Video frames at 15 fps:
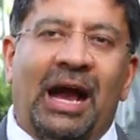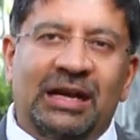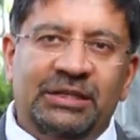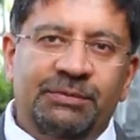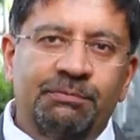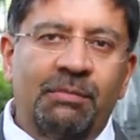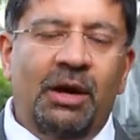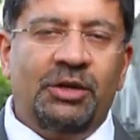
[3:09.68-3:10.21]

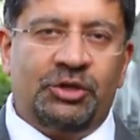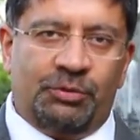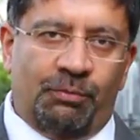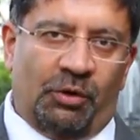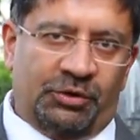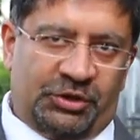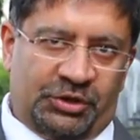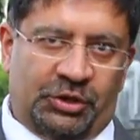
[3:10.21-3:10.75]
as much
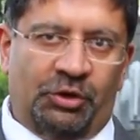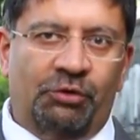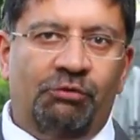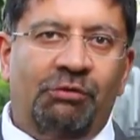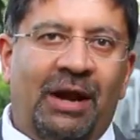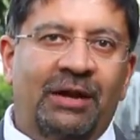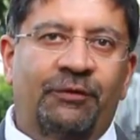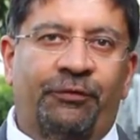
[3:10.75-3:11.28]
monsoon
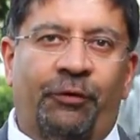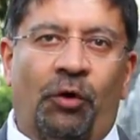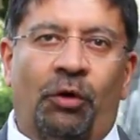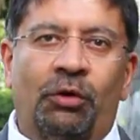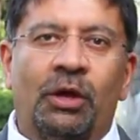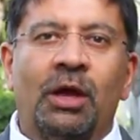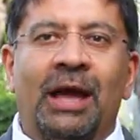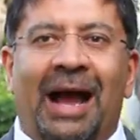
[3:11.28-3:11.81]

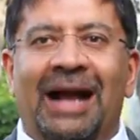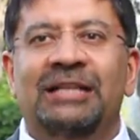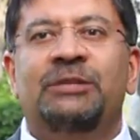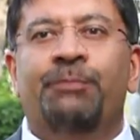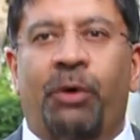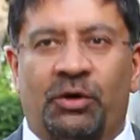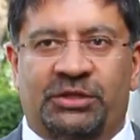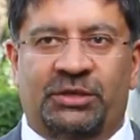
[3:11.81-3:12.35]
rainfall
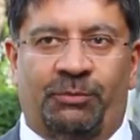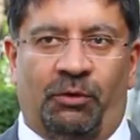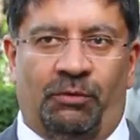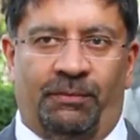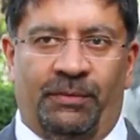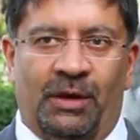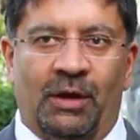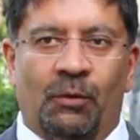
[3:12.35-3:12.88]
as possible.
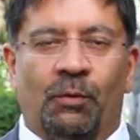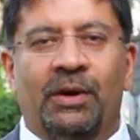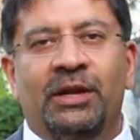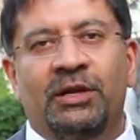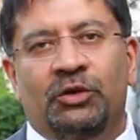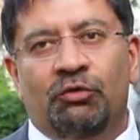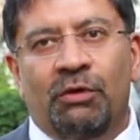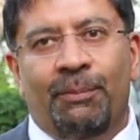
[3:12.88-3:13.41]
We
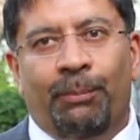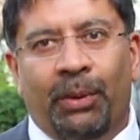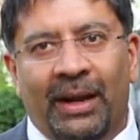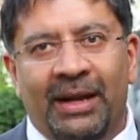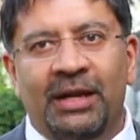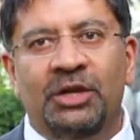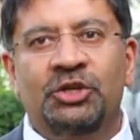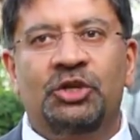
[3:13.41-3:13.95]
need to
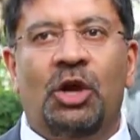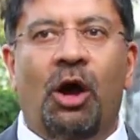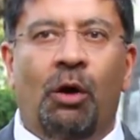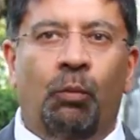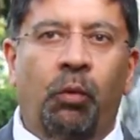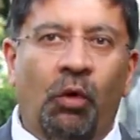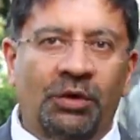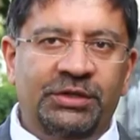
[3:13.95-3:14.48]
replenish
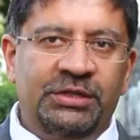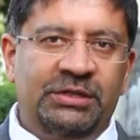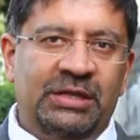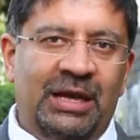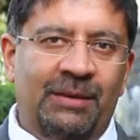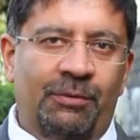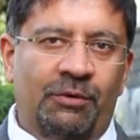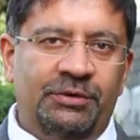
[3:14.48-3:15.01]
our water
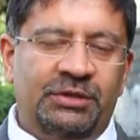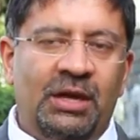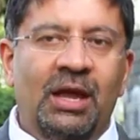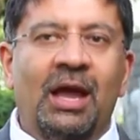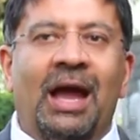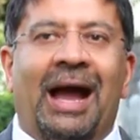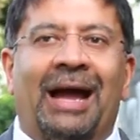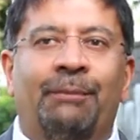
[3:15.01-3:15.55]
tables
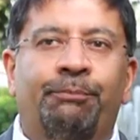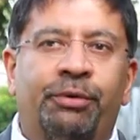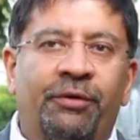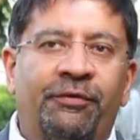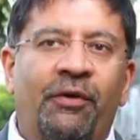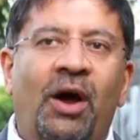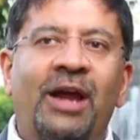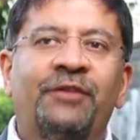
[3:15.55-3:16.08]
and
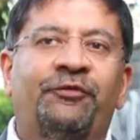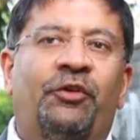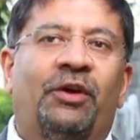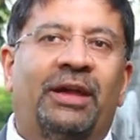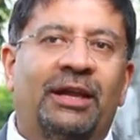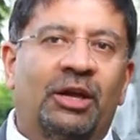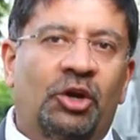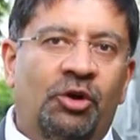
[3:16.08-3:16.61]
provide for
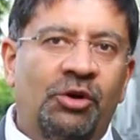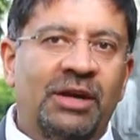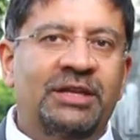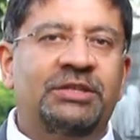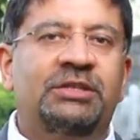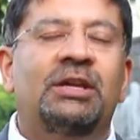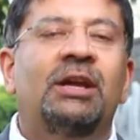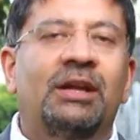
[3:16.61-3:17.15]

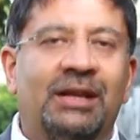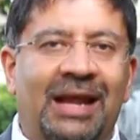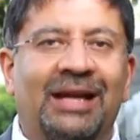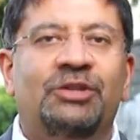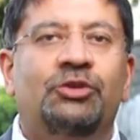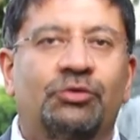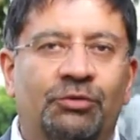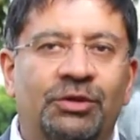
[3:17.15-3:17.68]
increased
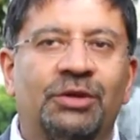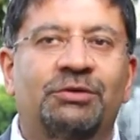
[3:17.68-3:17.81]
national